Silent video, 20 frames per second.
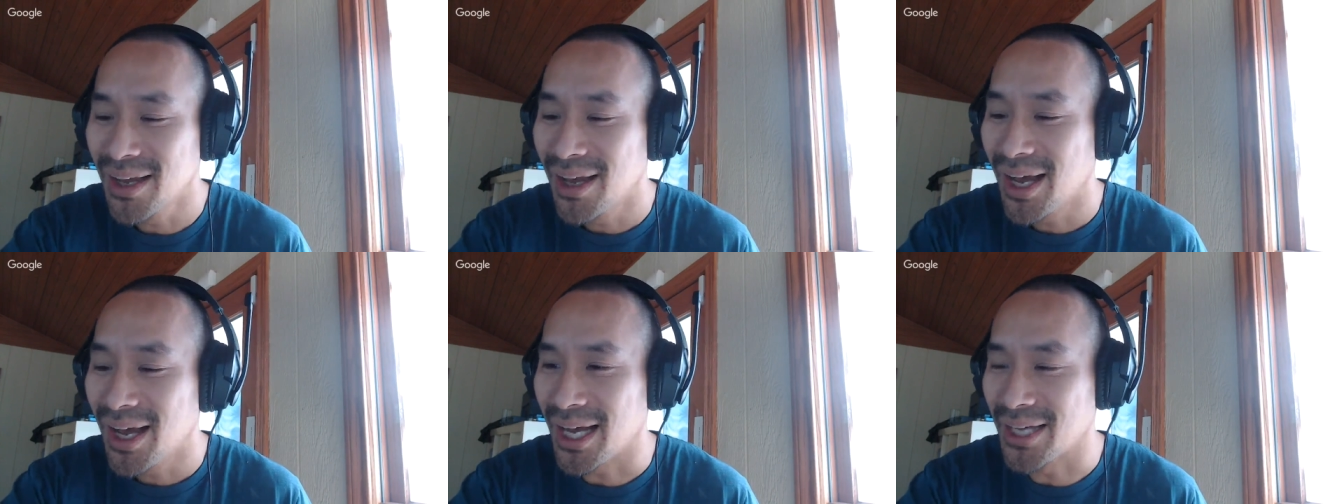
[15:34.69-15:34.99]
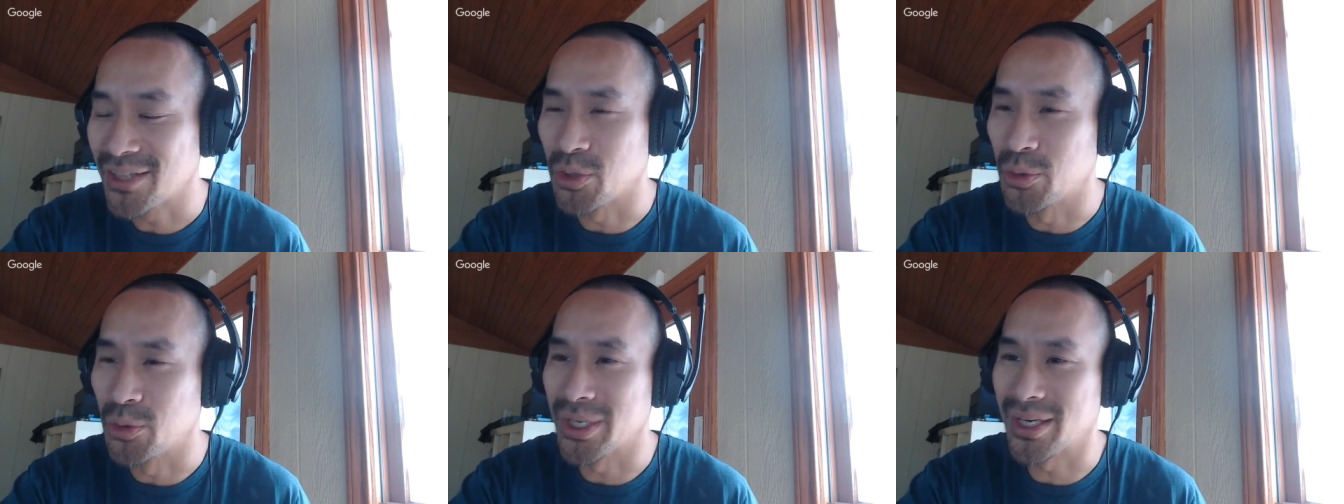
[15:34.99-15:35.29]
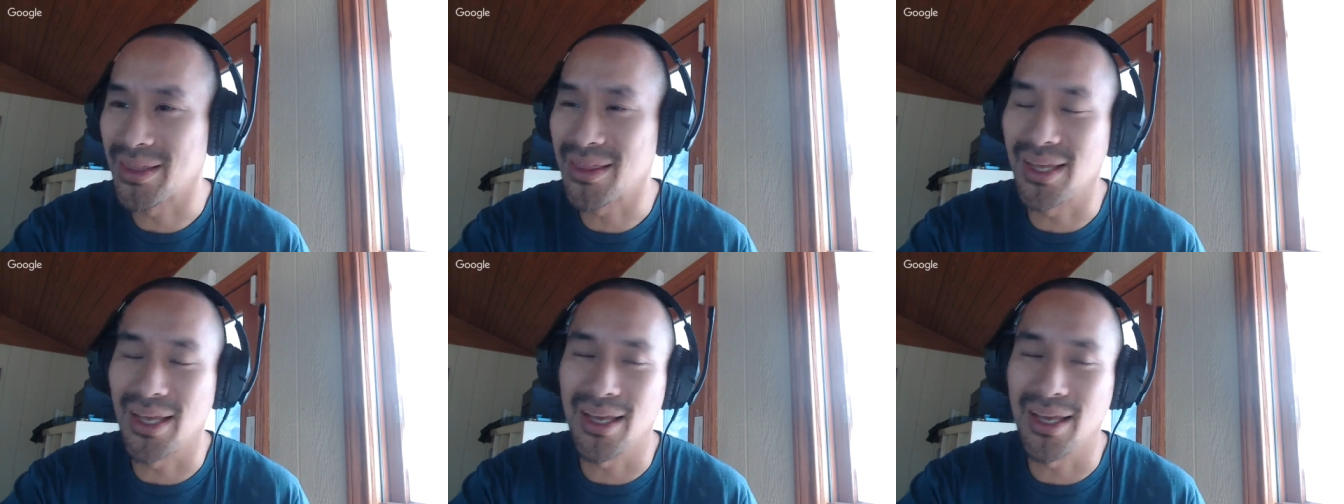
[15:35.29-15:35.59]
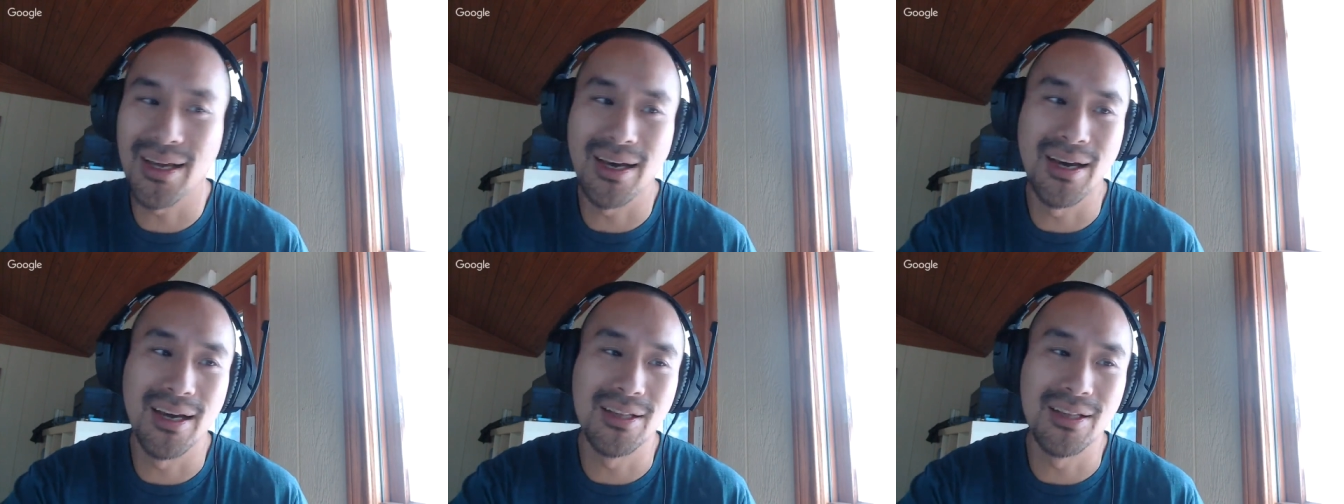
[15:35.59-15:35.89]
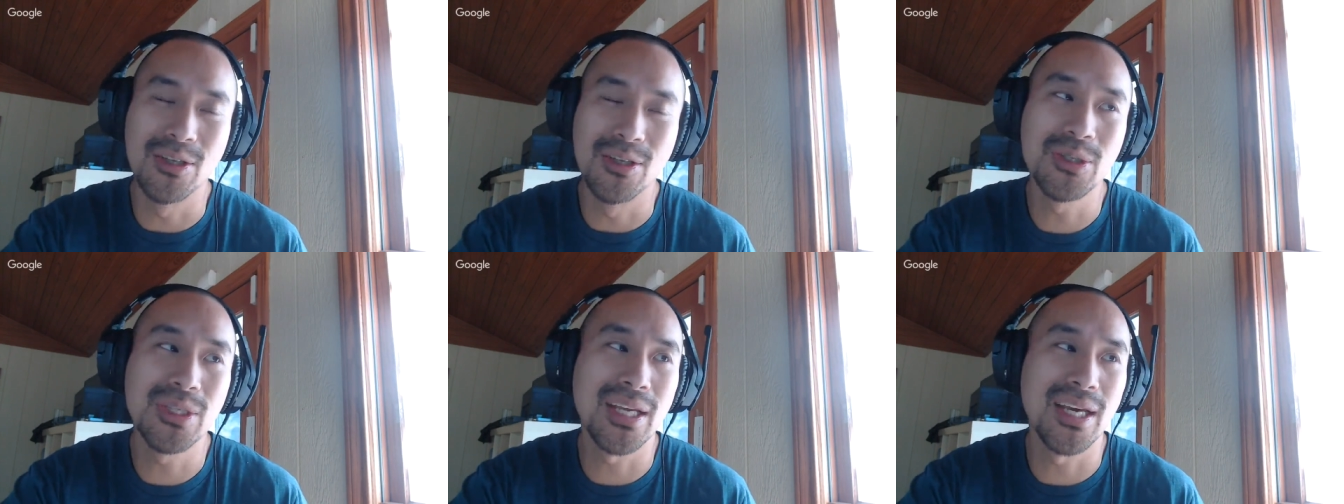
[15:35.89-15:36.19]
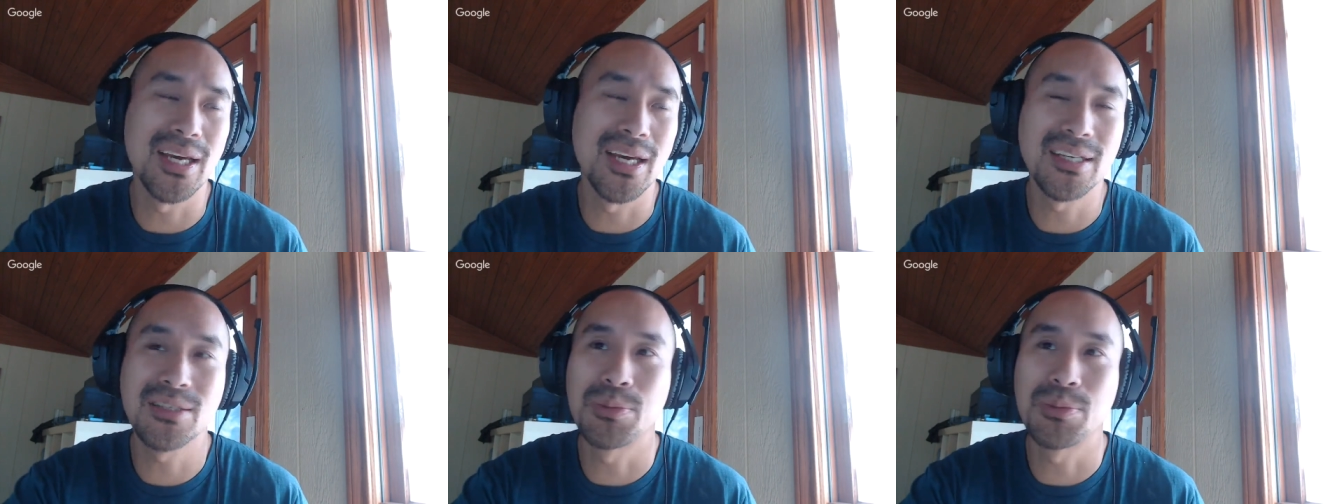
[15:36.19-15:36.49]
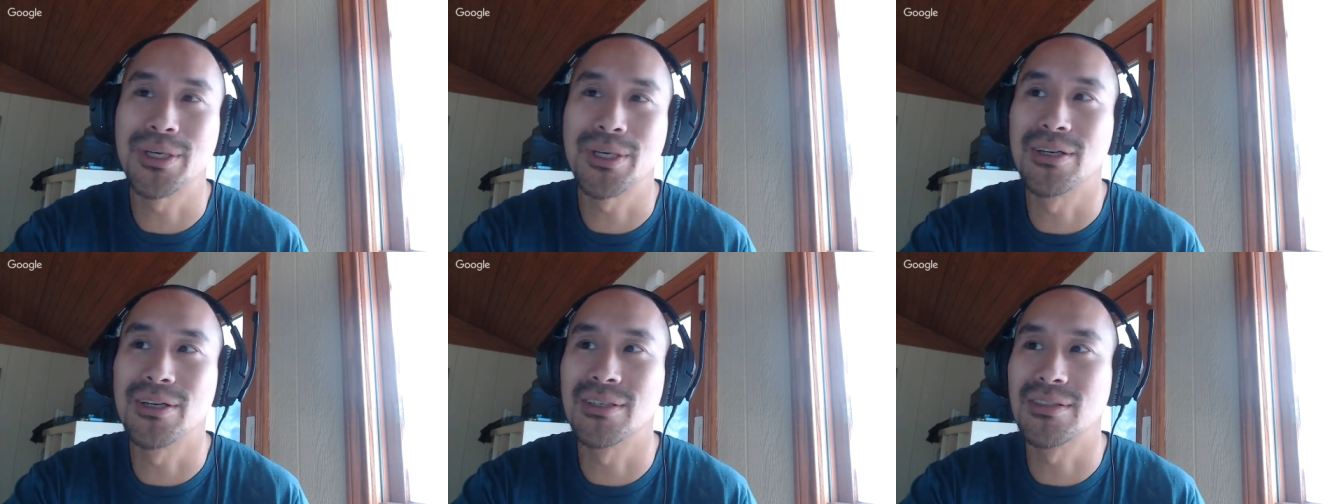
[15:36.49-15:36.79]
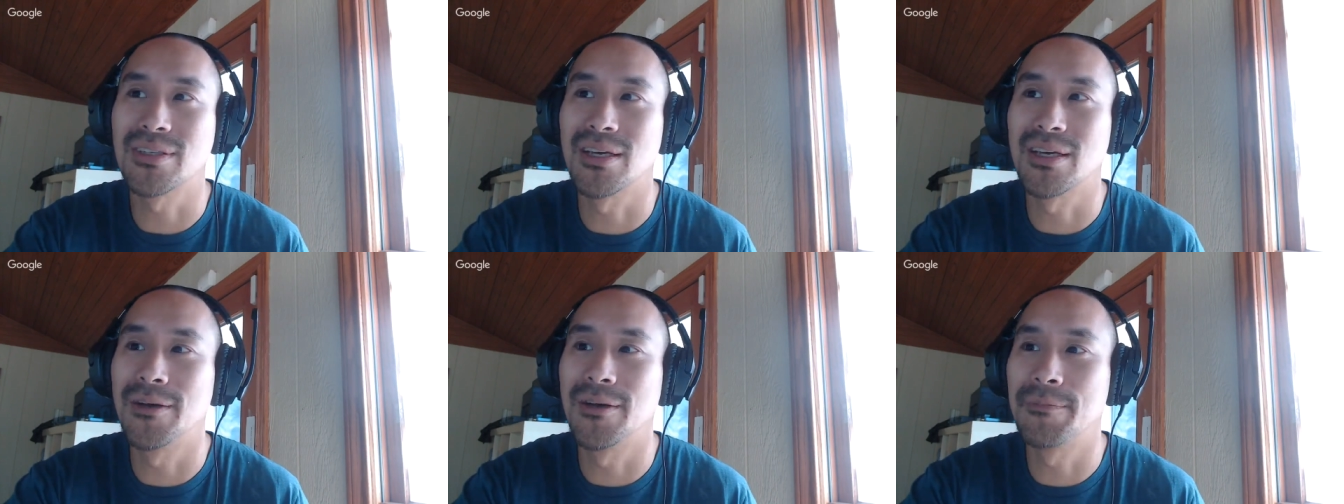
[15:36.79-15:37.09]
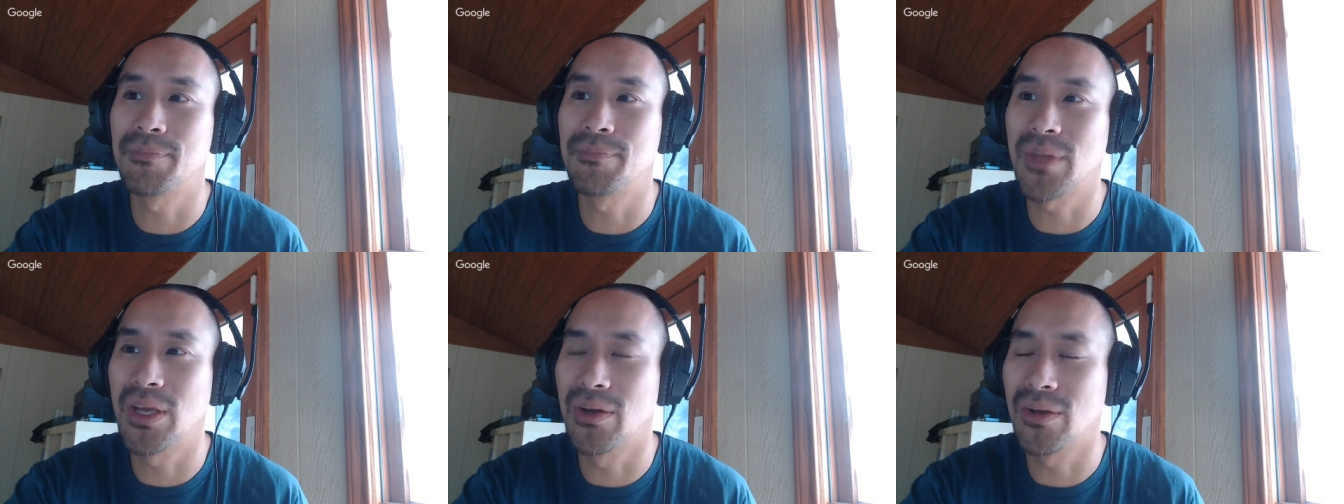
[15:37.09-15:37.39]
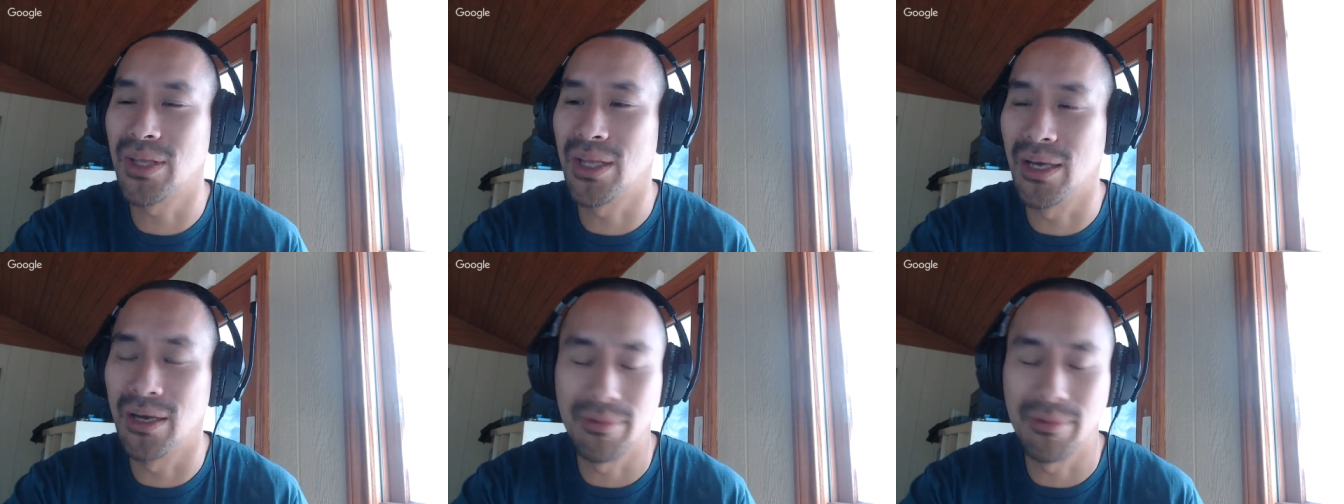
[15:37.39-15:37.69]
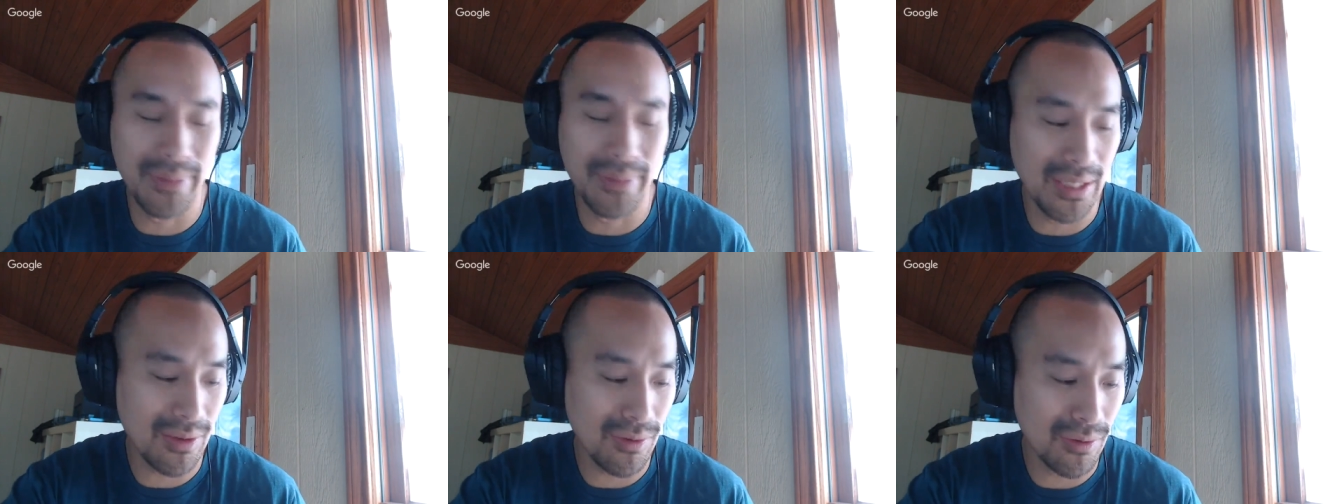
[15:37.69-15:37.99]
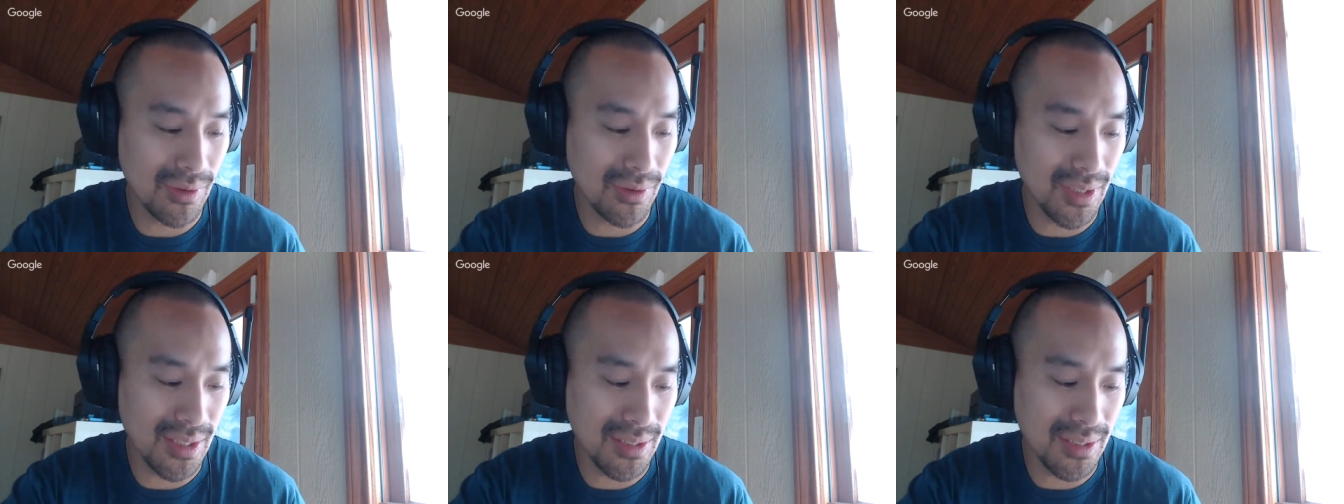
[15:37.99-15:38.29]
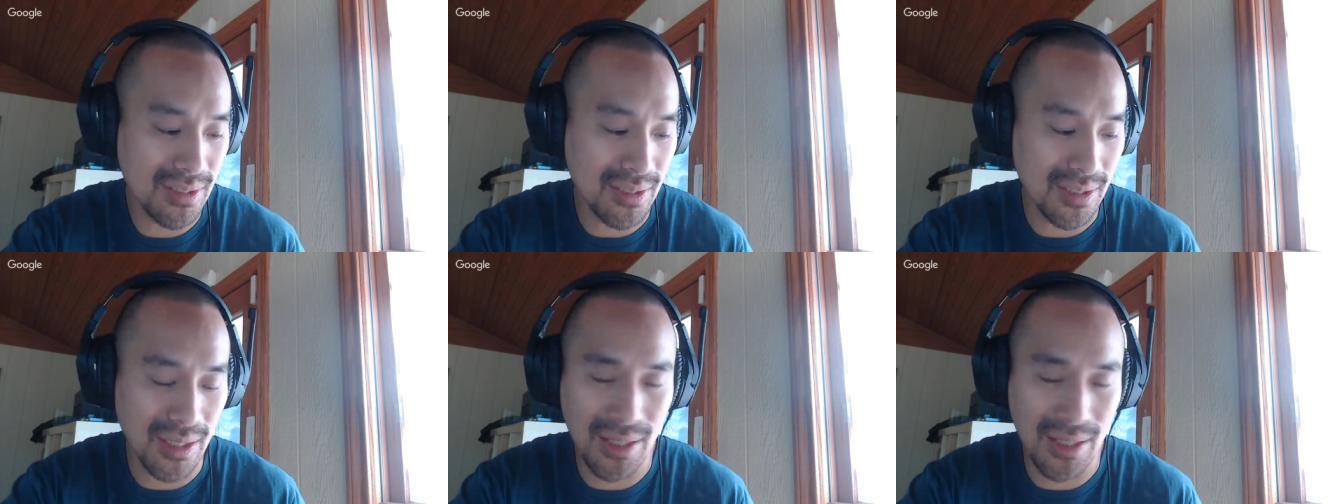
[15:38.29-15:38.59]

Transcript: I do want to thank Luke Dash because, he helped me through this.